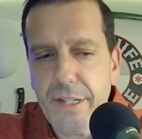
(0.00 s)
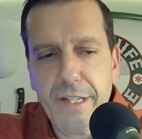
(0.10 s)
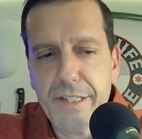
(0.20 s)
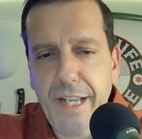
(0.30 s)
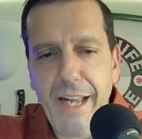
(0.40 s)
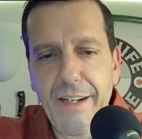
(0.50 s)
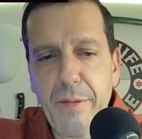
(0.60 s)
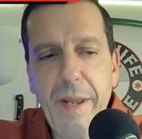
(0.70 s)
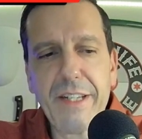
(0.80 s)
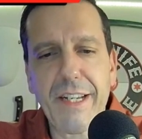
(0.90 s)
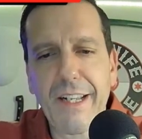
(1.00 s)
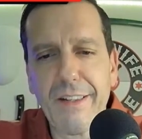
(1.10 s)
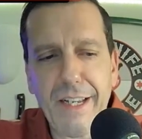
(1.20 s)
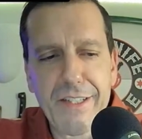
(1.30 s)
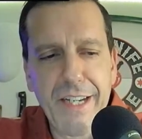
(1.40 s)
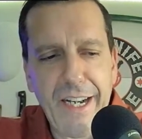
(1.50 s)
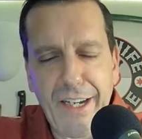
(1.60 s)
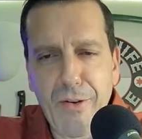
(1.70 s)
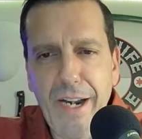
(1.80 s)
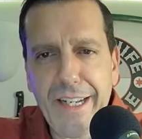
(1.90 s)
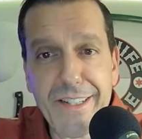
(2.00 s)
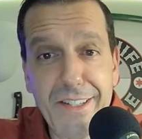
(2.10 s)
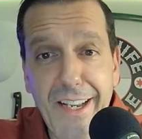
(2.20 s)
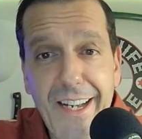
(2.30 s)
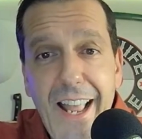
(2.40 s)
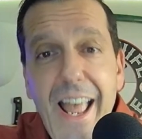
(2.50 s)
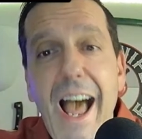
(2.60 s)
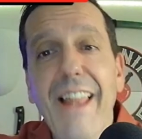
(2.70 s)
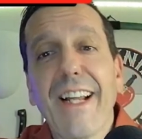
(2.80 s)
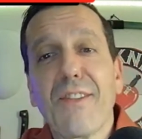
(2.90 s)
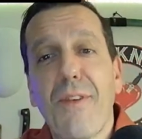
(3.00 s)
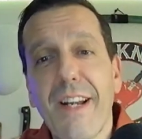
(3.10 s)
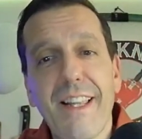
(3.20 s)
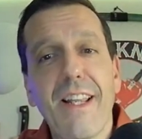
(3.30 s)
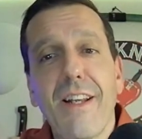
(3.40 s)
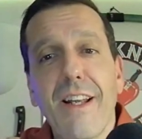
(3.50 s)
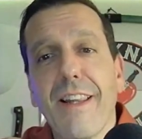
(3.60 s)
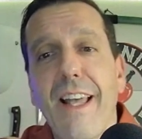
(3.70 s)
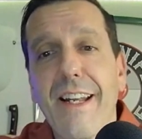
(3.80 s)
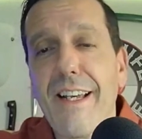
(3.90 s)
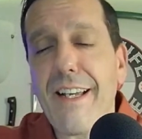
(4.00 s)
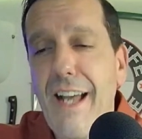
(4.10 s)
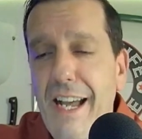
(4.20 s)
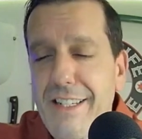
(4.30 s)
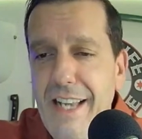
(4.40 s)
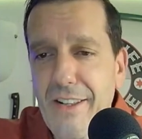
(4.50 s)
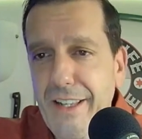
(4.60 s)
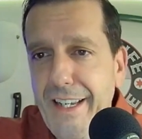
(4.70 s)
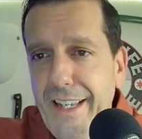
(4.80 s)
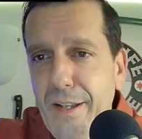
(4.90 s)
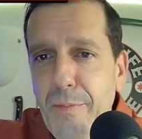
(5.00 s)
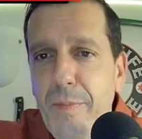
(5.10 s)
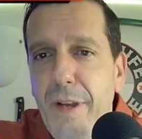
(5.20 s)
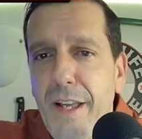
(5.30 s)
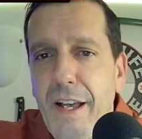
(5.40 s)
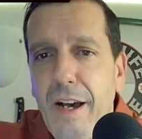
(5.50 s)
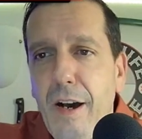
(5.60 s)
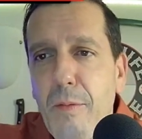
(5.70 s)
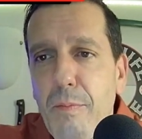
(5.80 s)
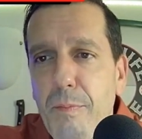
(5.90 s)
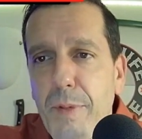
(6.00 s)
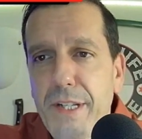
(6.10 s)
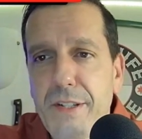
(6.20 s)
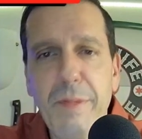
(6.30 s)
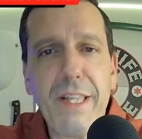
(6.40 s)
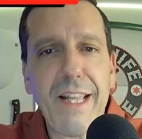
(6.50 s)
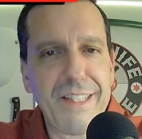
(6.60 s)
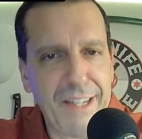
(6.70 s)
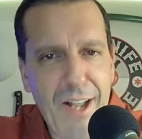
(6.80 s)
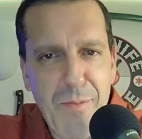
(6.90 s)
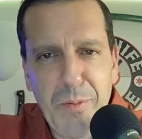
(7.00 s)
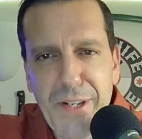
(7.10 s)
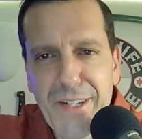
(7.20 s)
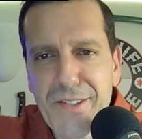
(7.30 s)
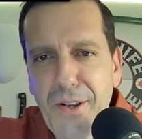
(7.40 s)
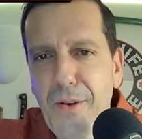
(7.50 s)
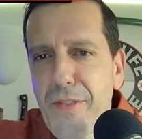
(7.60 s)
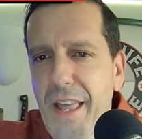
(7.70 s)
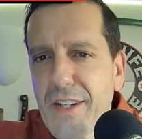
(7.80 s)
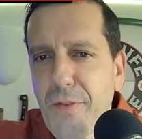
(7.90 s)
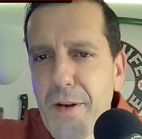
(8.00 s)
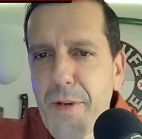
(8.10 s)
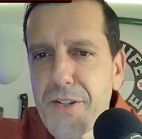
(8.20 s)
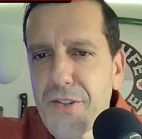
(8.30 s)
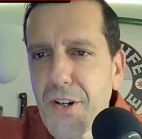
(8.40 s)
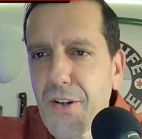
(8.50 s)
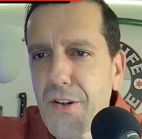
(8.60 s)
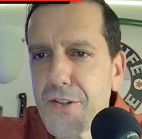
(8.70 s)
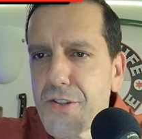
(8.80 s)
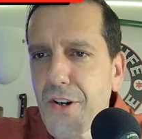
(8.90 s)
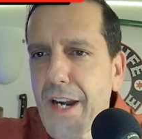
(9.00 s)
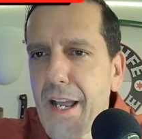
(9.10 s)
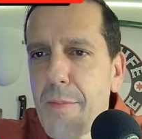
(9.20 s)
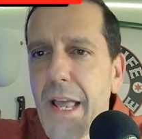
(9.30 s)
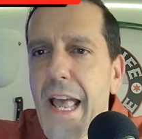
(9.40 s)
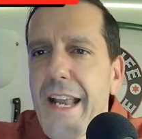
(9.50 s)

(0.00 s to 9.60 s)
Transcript: He's got an amazing collection and a great insight. I think it's funny that that uh, I sound like him, um, but to me that's a compliment. So thanks very much, Sir Sergeb.